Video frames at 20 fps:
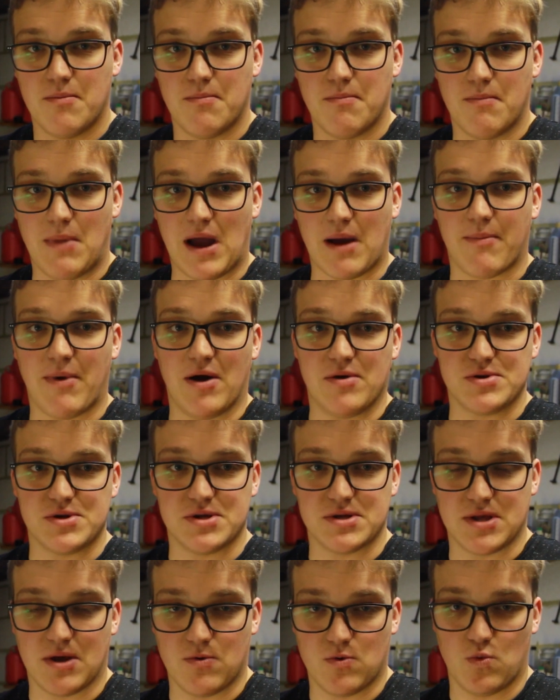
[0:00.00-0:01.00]
mag
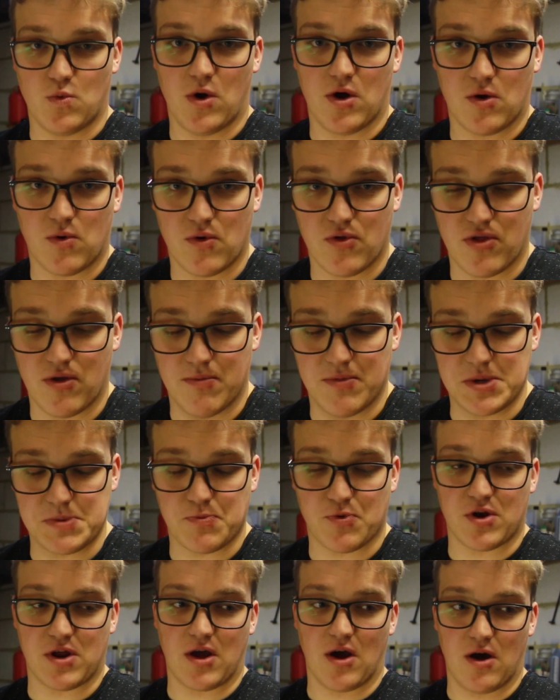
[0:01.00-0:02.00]
pouches that will work with them is
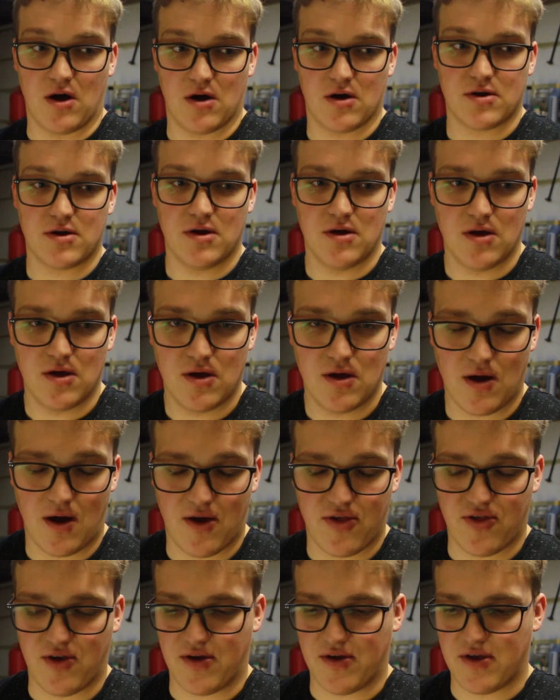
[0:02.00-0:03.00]
pretty hard. I
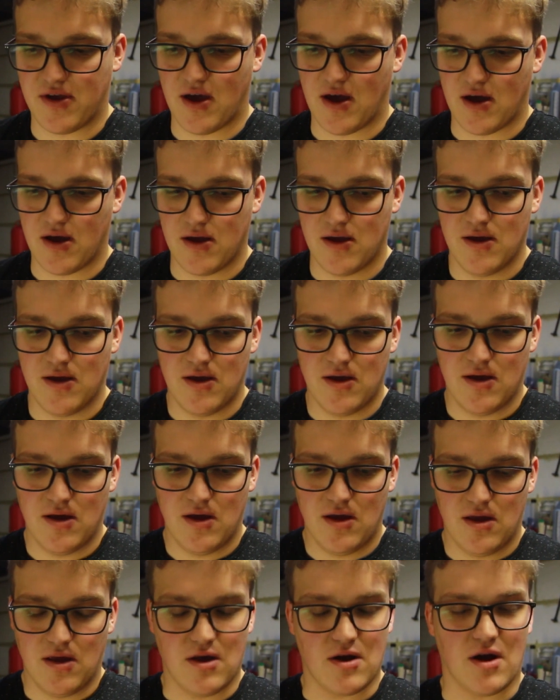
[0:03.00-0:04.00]
think you're
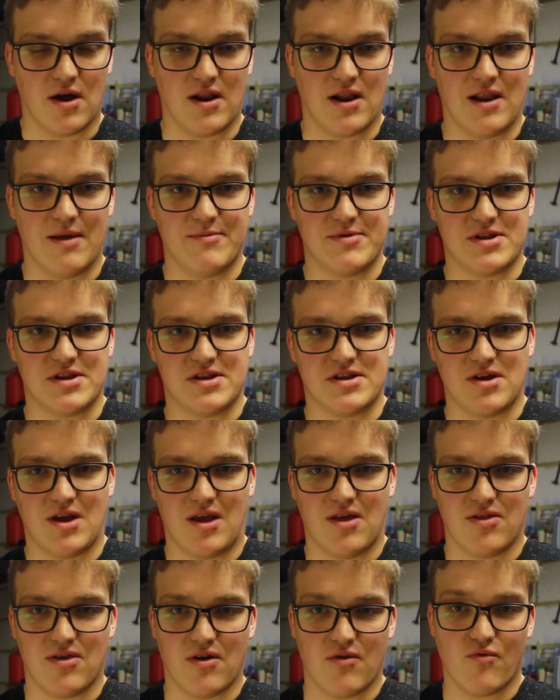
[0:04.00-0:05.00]
kind of limited to
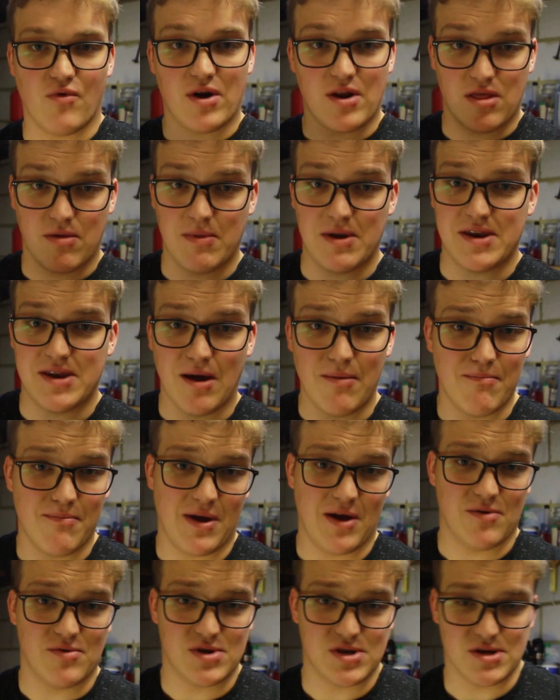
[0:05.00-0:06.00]
either running them in dump
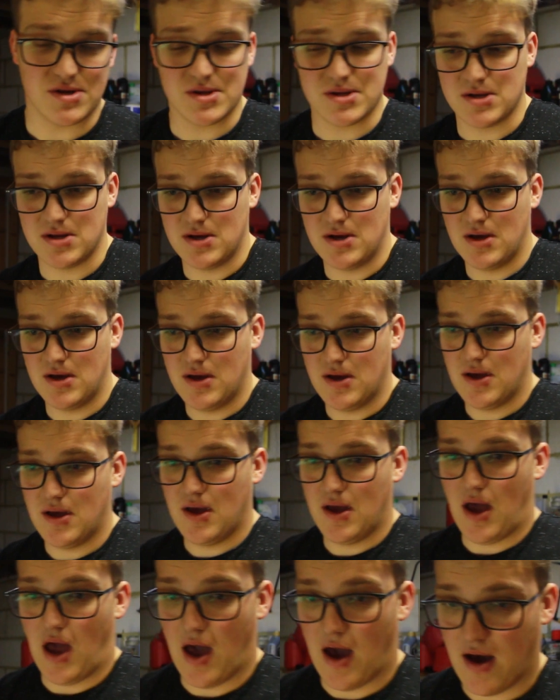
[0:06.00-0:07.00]
pouches
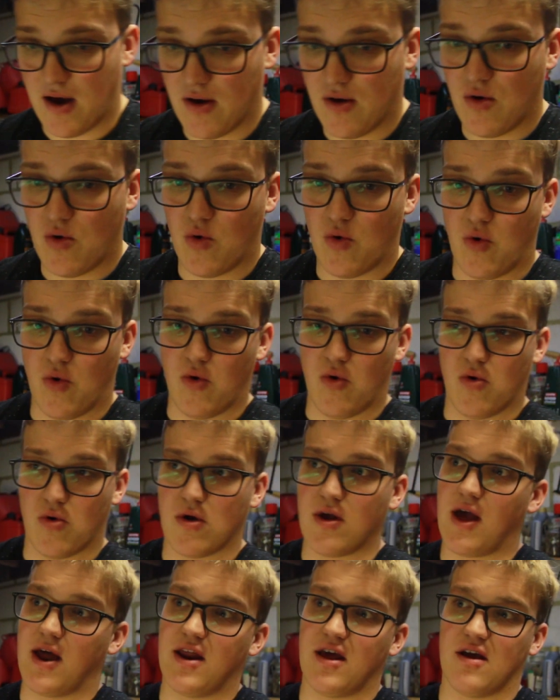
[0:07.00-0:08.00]
or
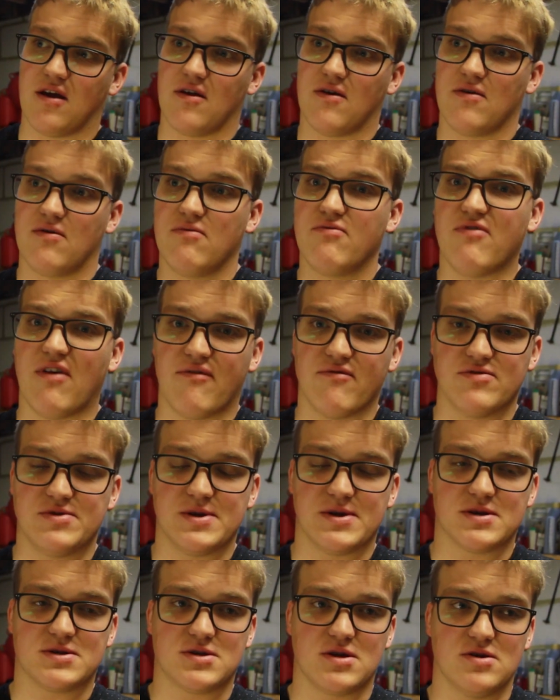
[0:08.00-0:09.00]
getting
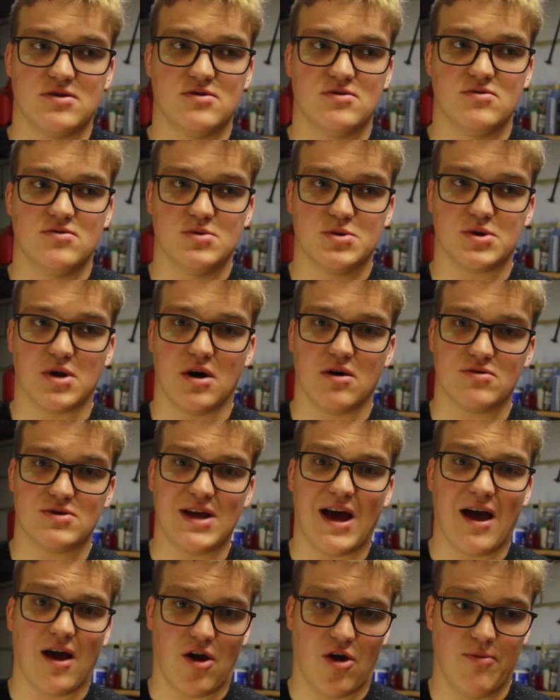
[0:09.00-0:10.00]
7.62 style
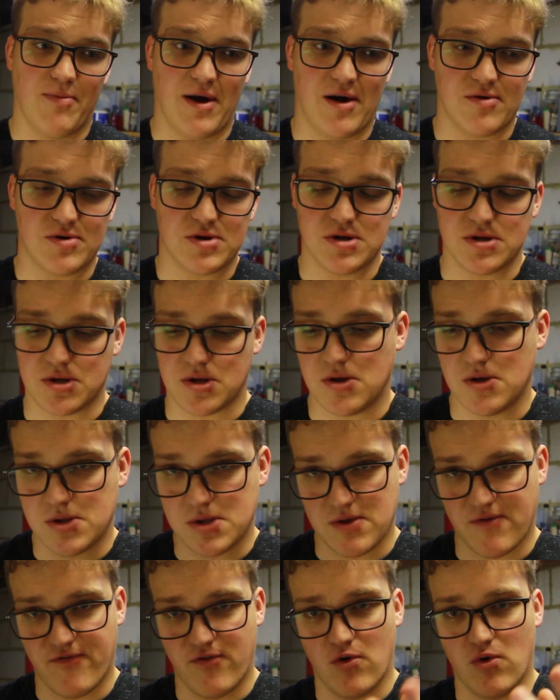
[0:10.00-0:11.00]
taco pouches, because
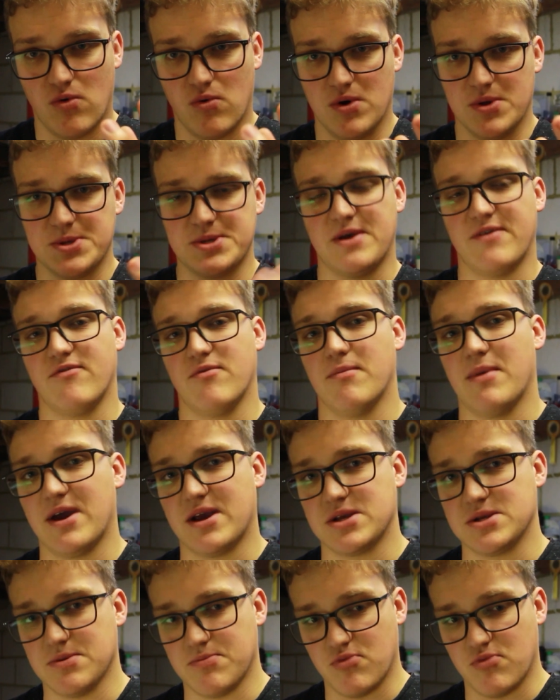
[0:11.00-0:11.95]
the 417 mags are